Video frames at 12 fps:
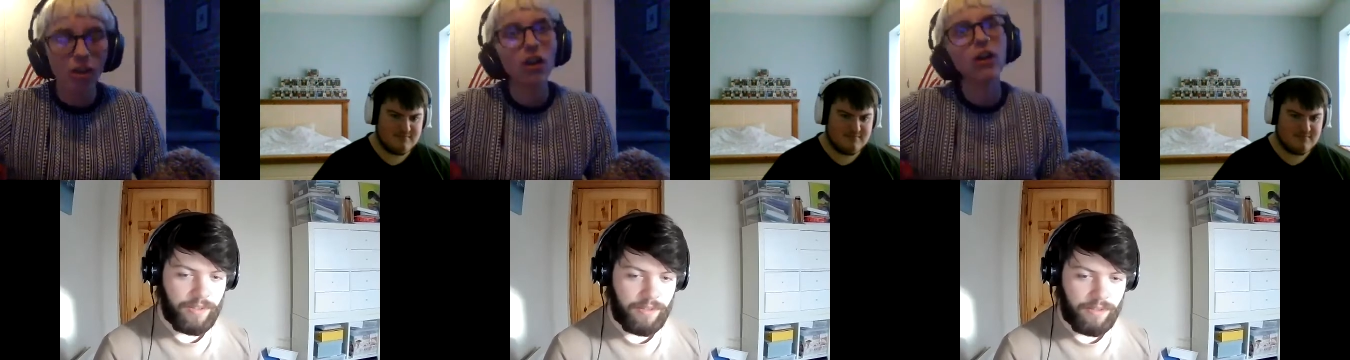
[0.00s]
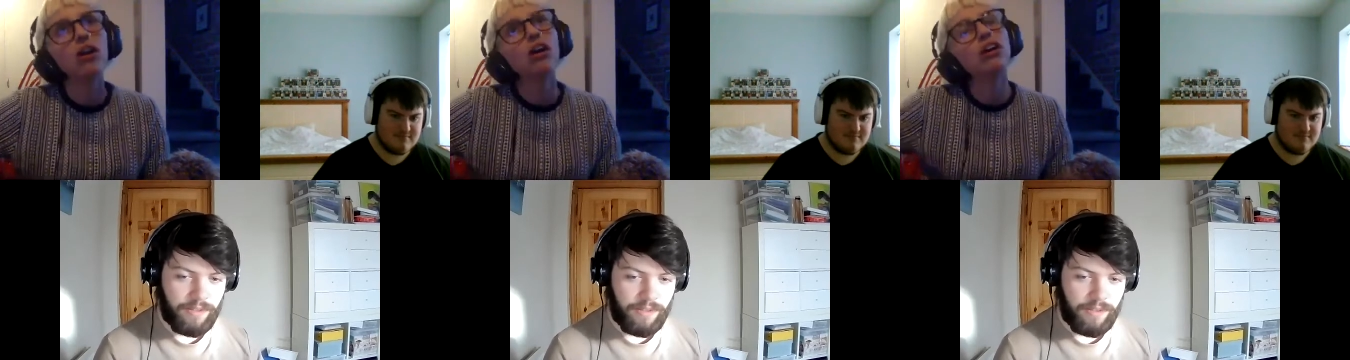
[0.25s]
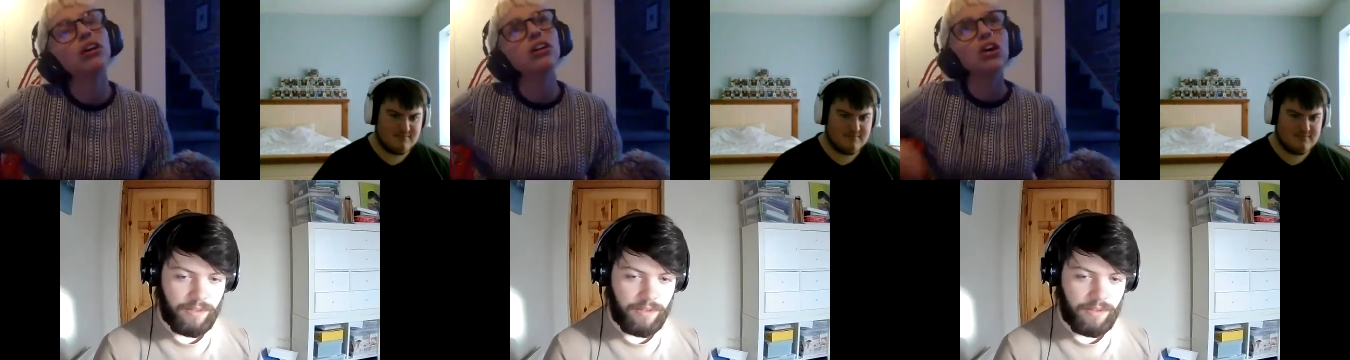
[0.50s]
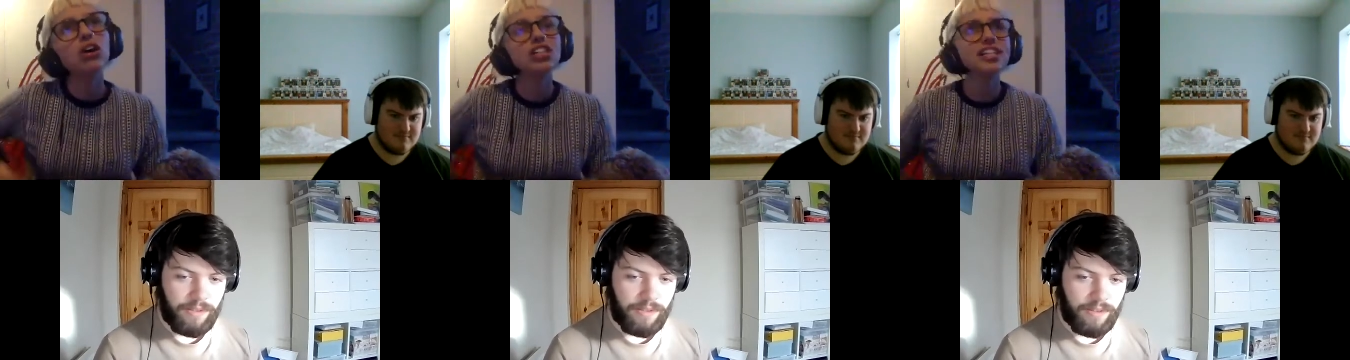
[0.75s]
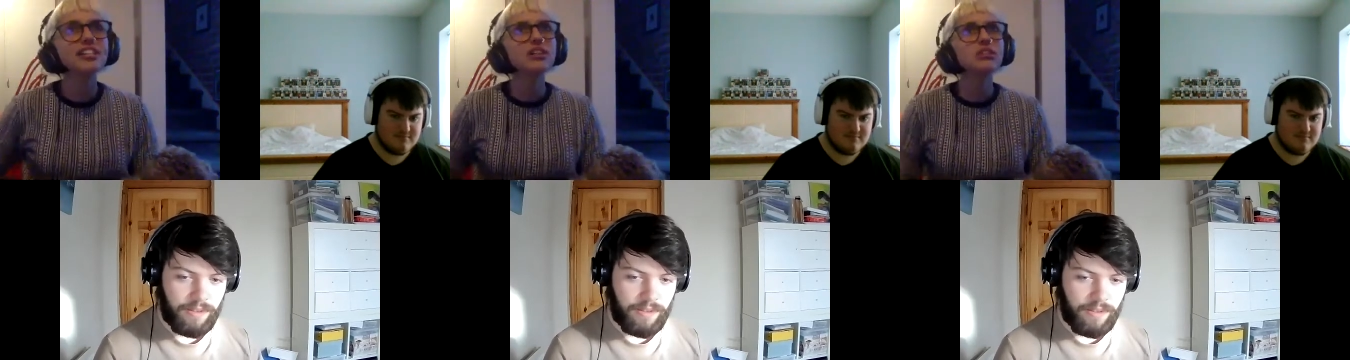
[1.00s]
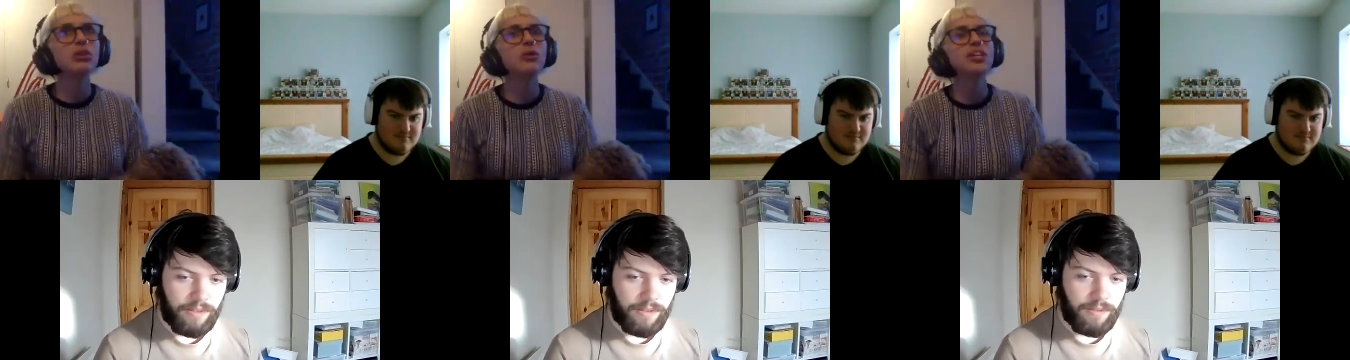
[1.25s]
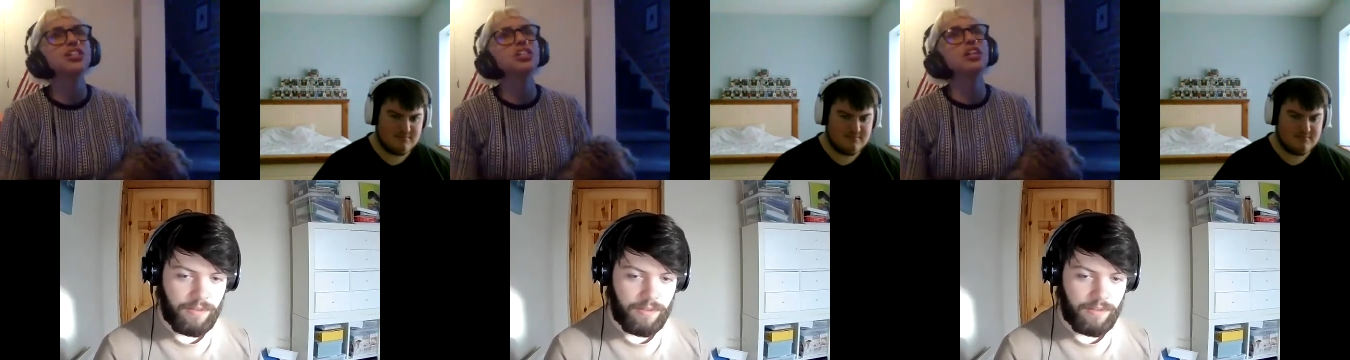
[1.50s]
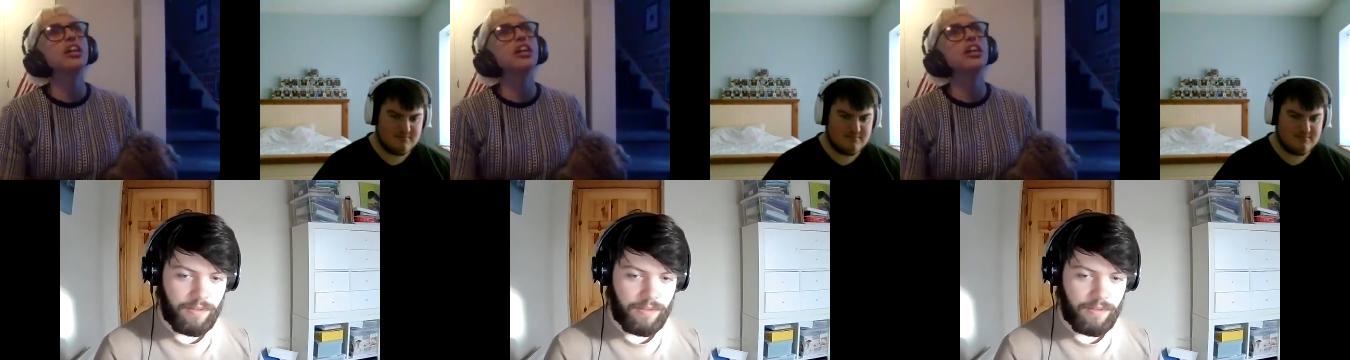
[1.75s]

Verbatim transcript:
Speaker 1: Oh, gosh, that's a good question.